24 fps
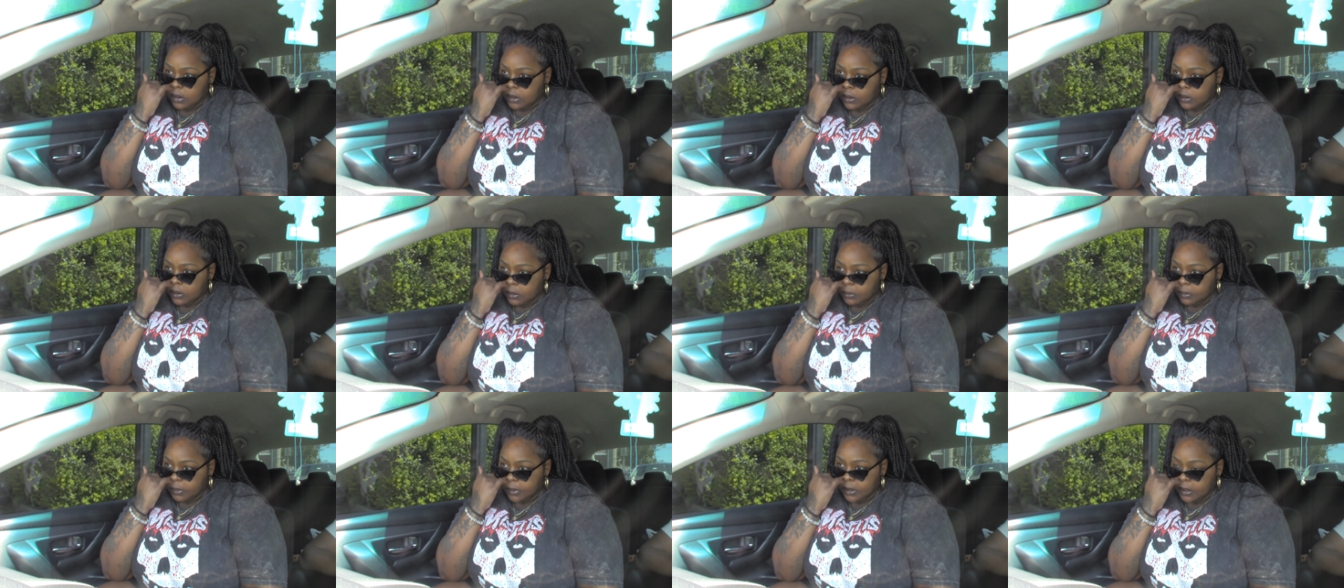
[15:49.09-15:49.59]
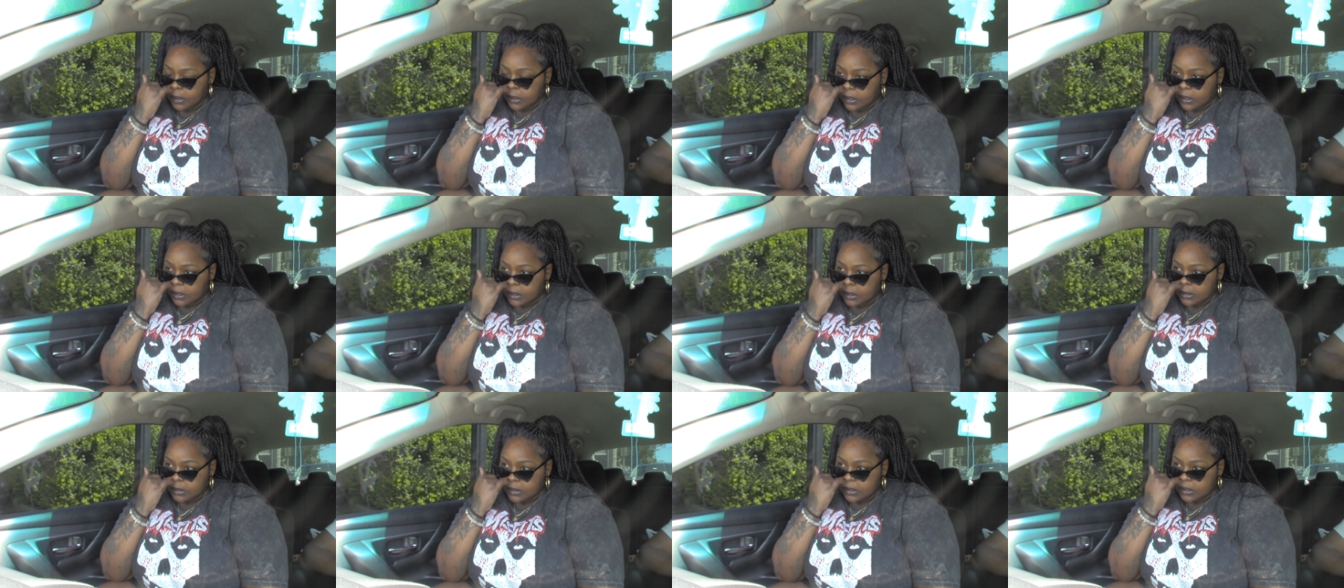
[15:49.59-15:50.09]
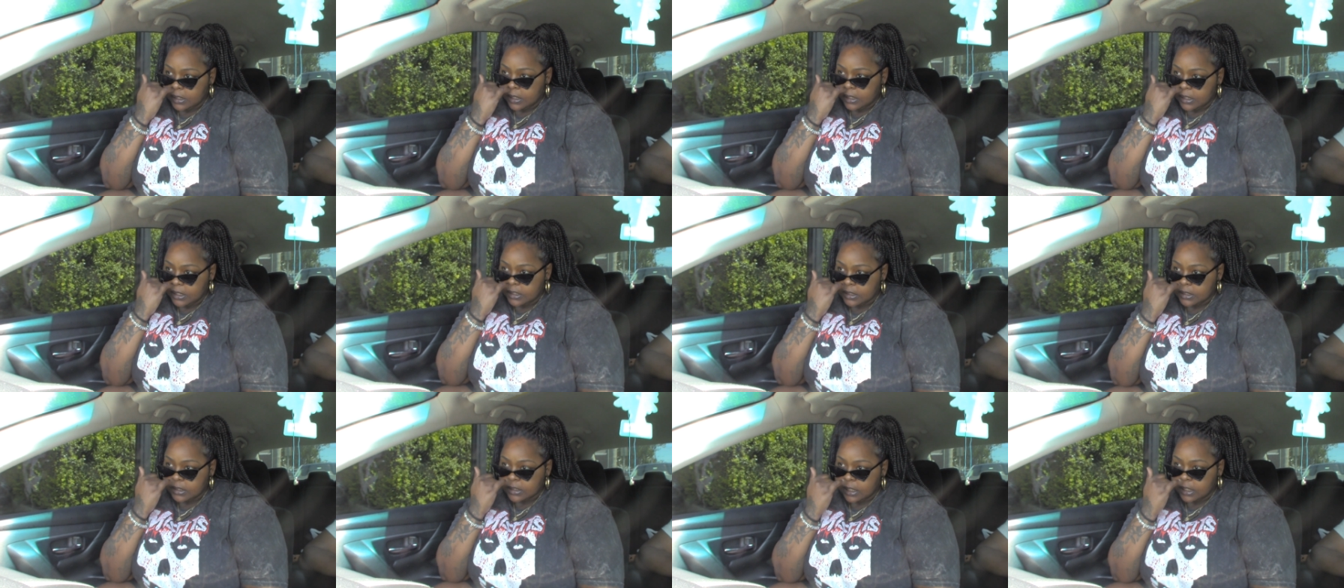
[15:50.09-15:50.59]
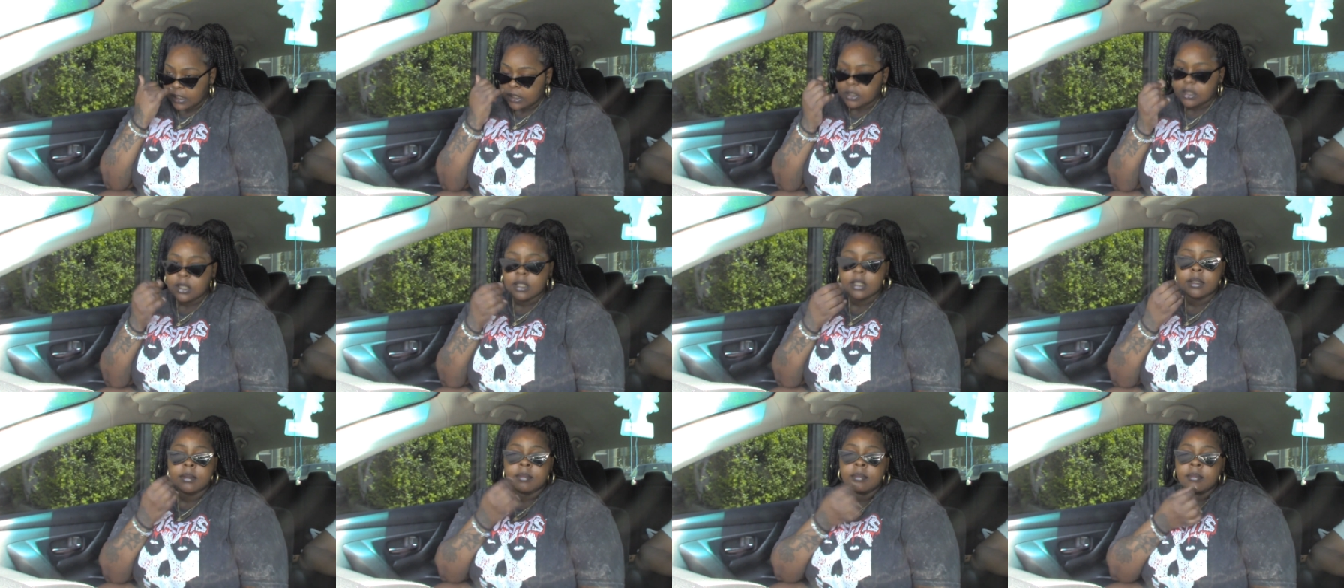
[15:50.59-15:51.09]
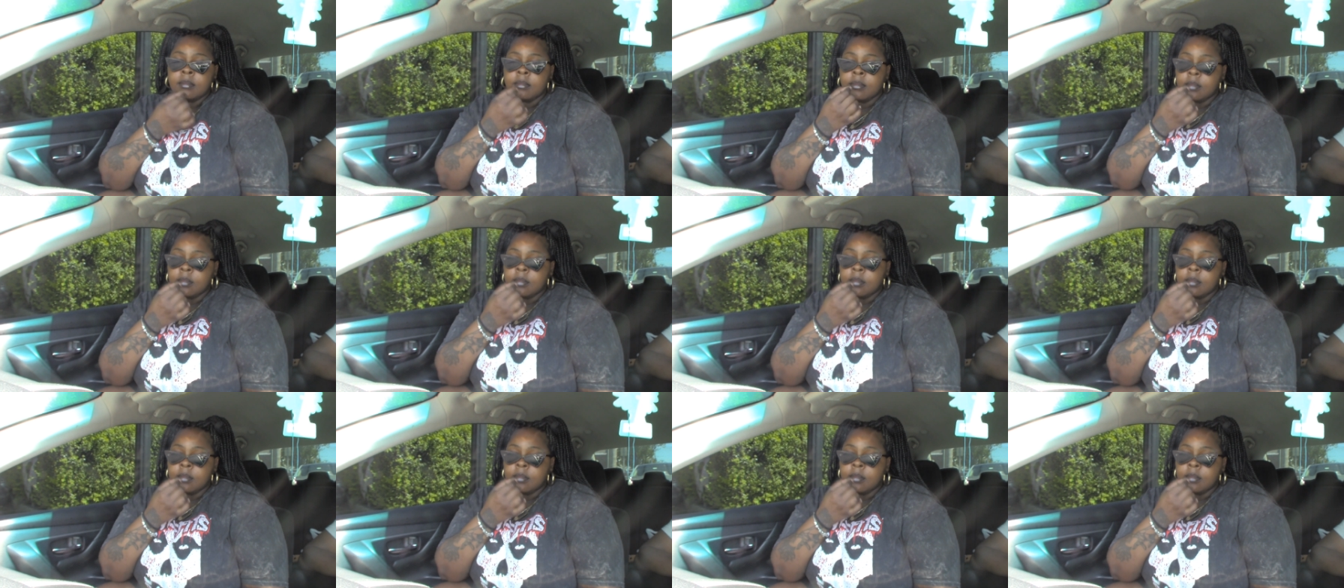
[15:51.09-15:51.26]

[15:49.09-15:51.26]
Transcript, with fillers: little bit of Anastasia.